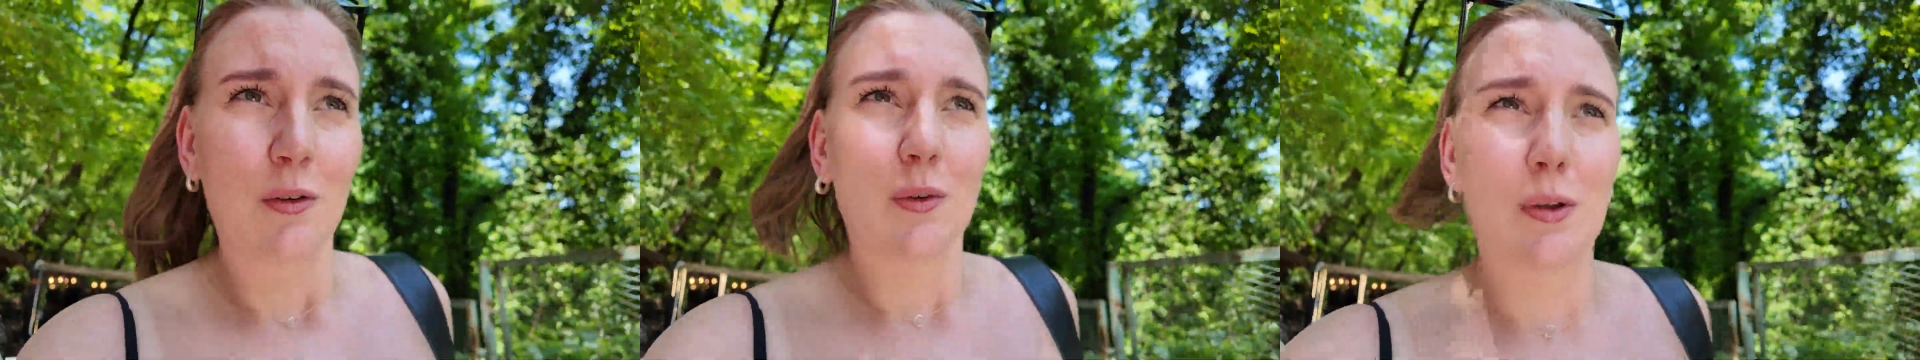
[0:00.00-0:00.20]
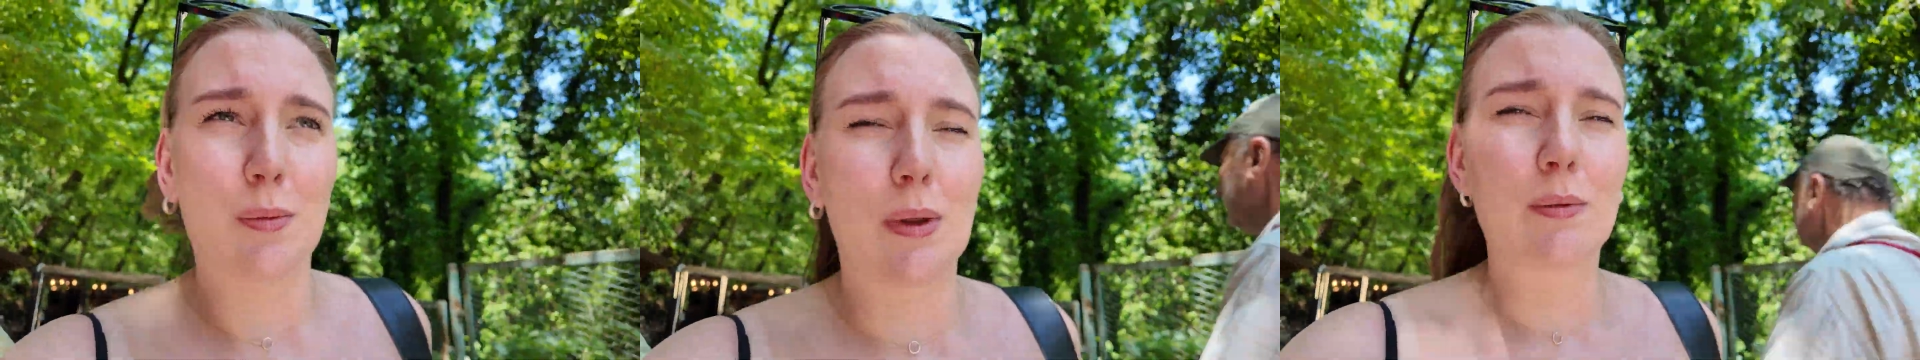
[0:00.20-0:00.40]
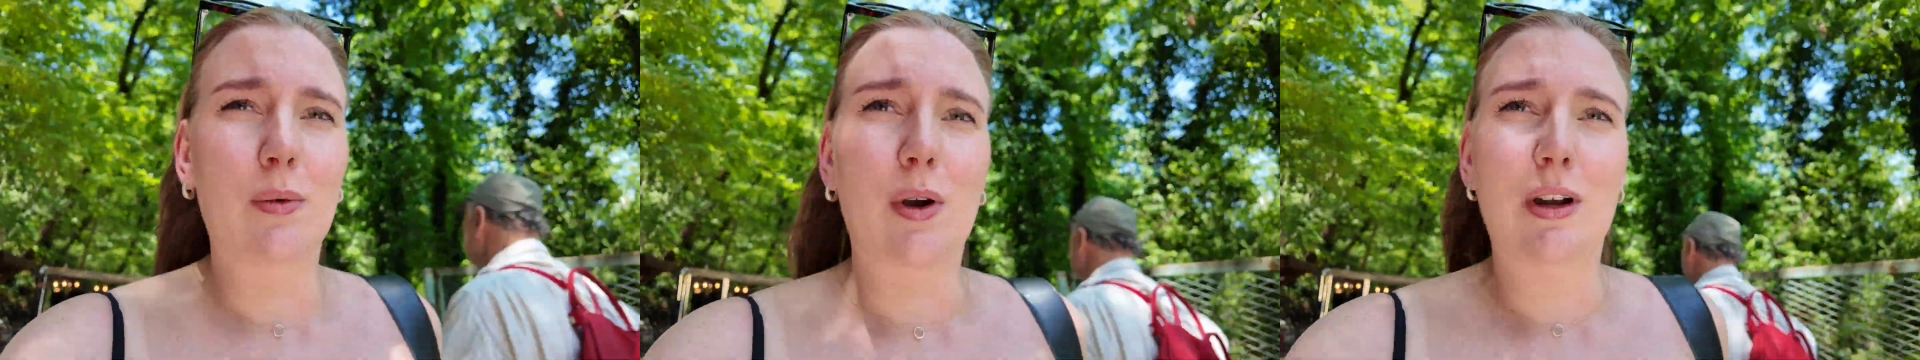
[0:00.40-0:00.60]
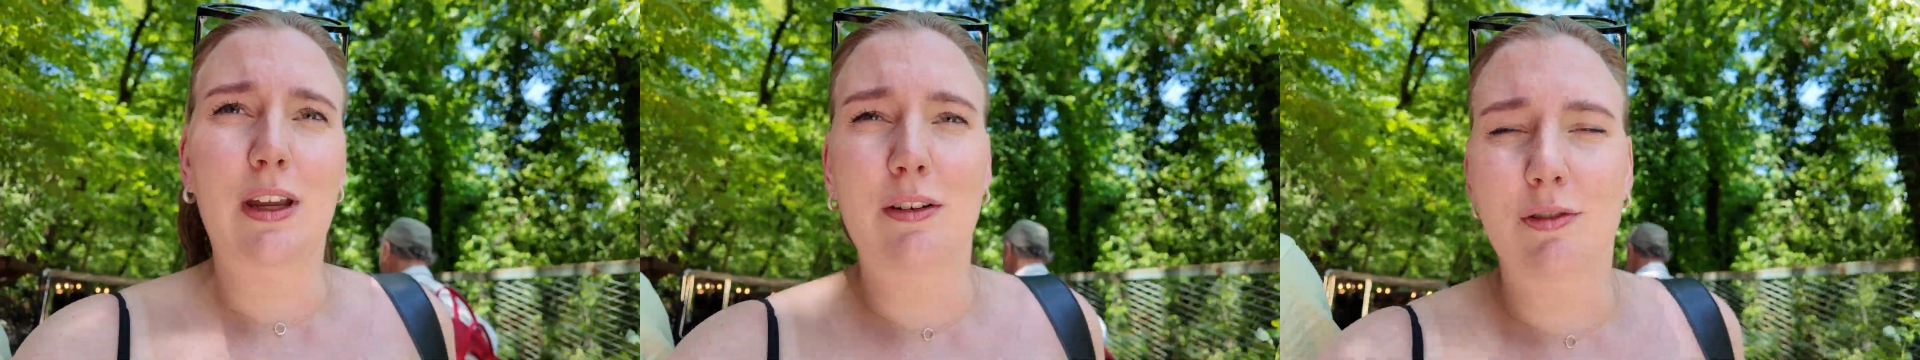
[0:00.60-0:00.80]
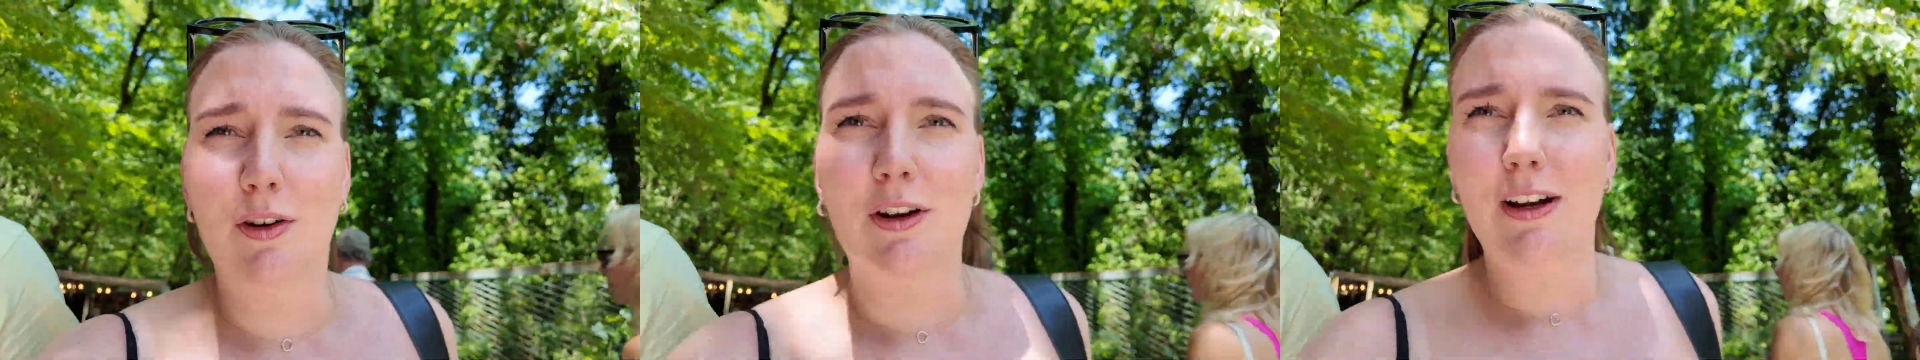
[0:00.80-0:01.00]
We've been
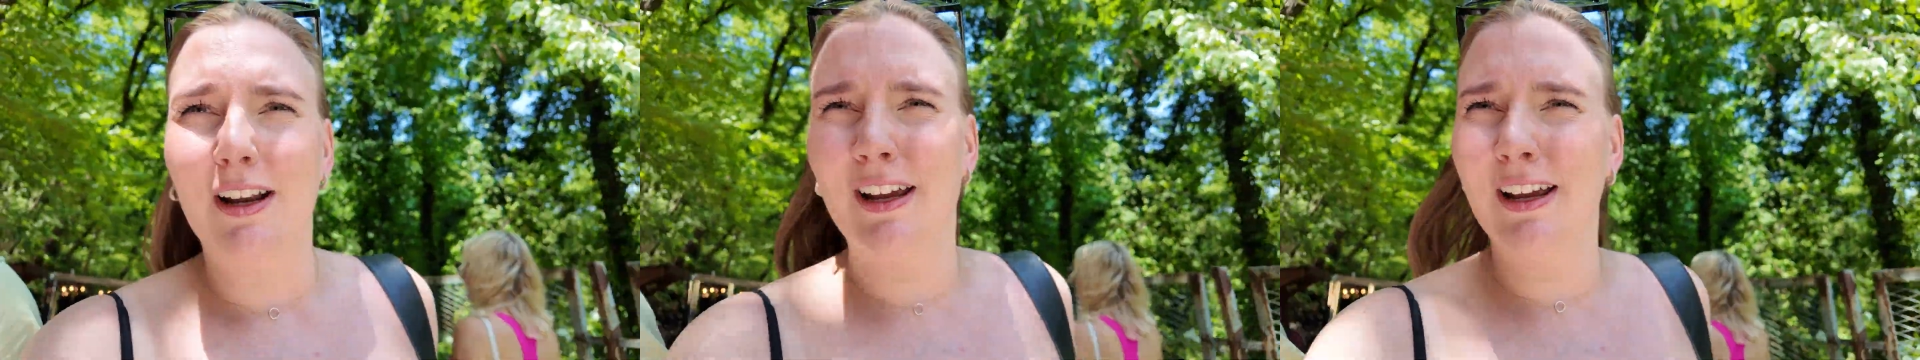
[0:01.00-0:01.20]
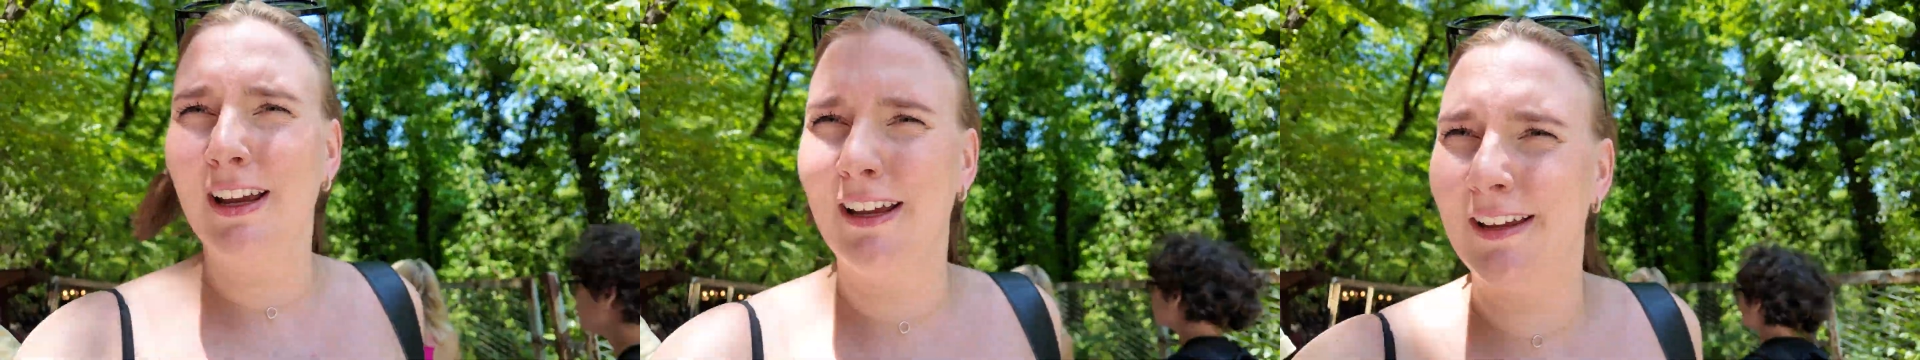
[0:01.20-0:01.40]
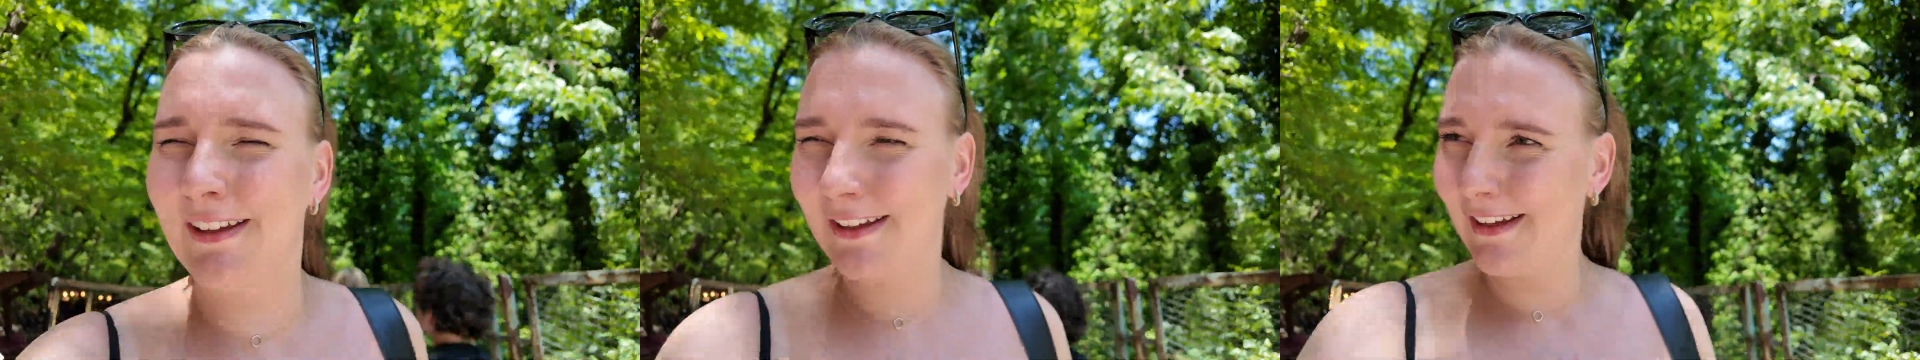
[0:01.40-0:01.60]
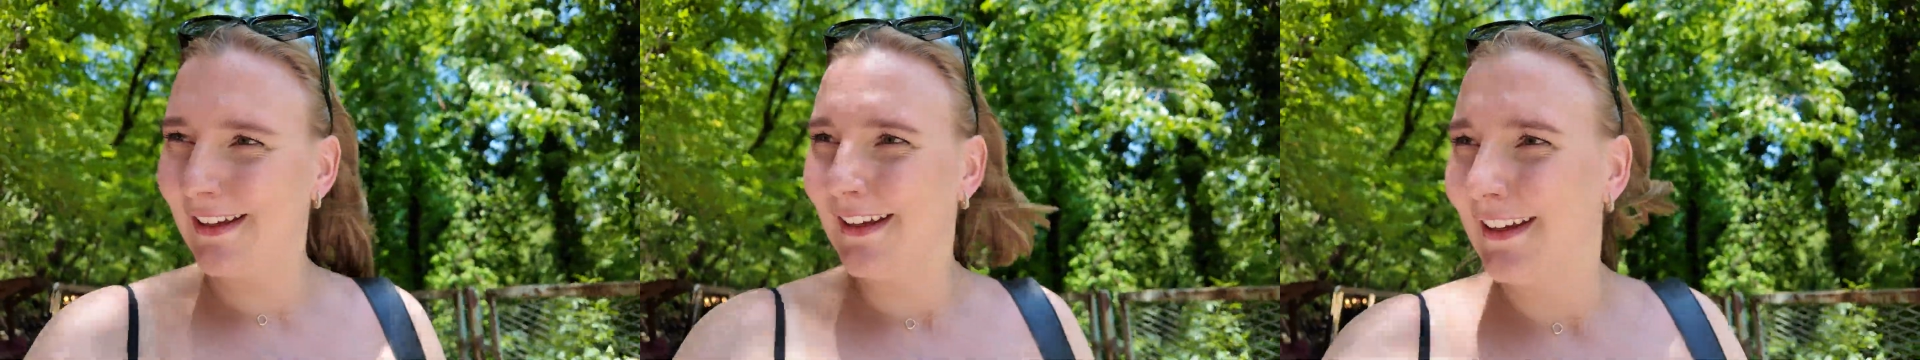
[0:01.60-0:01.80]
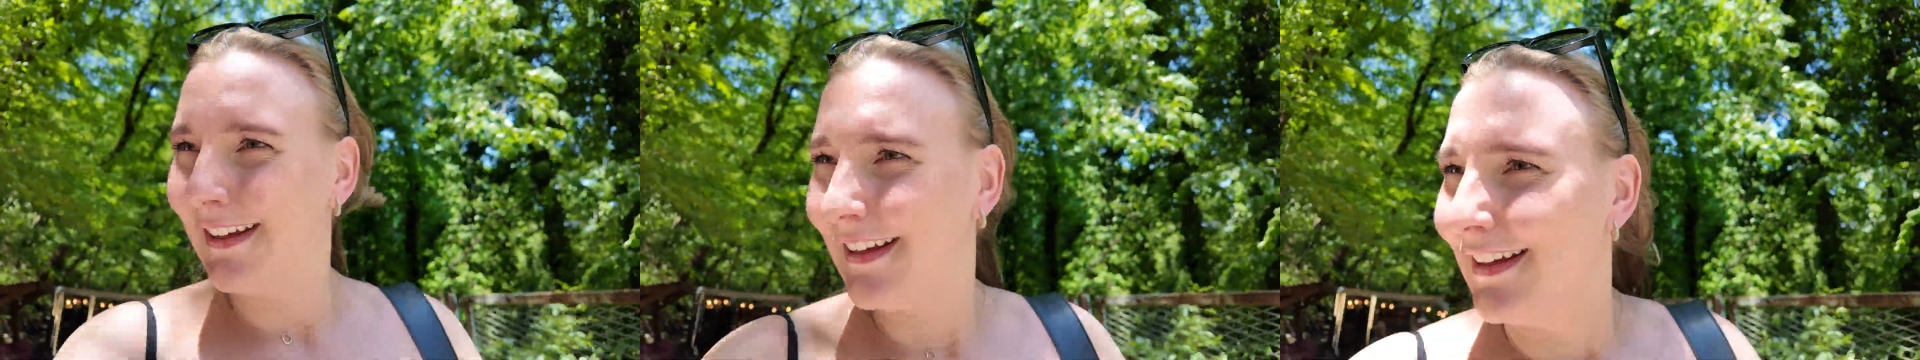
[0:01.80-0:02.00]
walking for
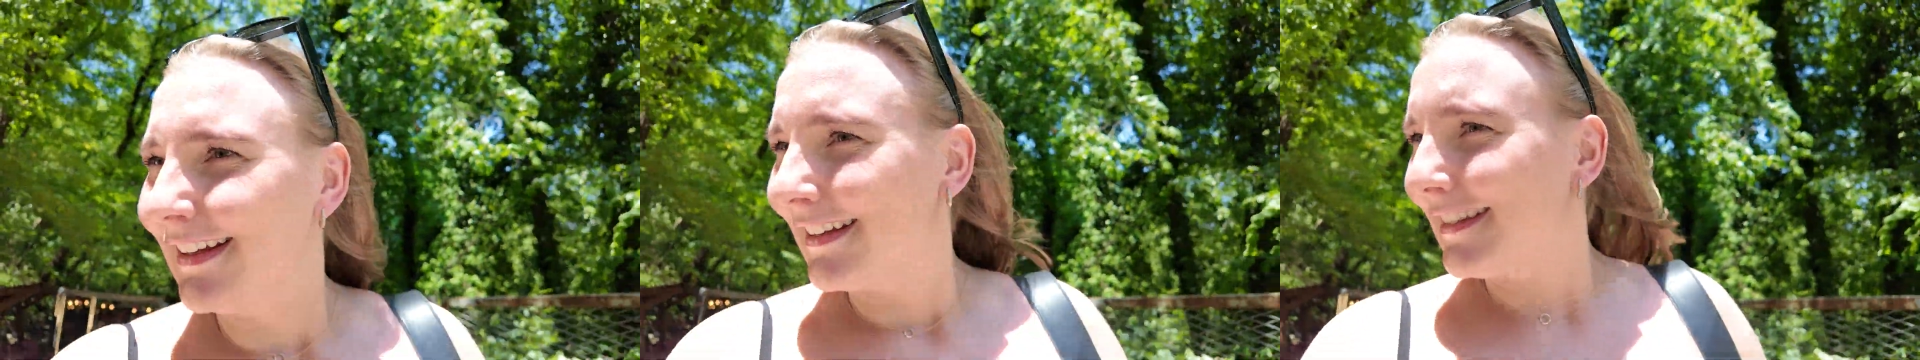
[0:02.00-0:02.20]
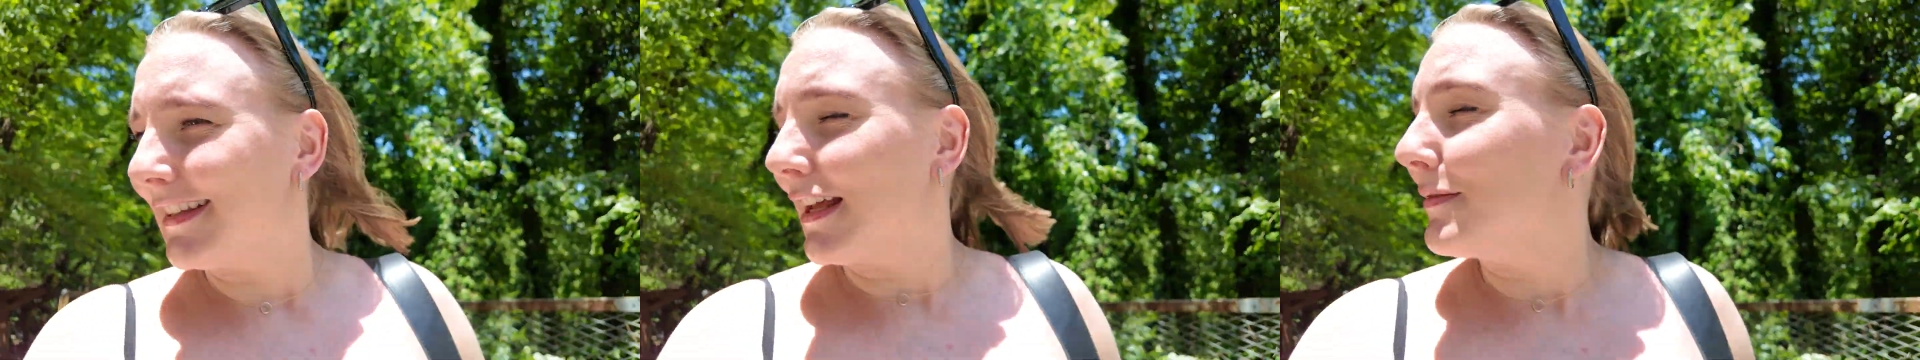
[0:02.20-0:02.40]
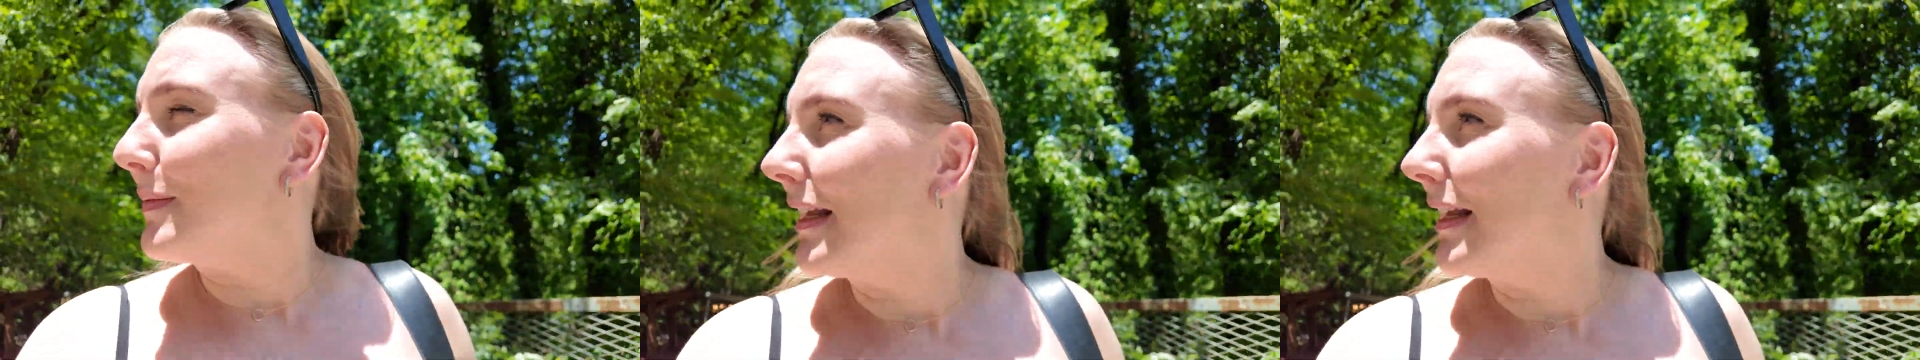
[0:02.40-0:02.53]
10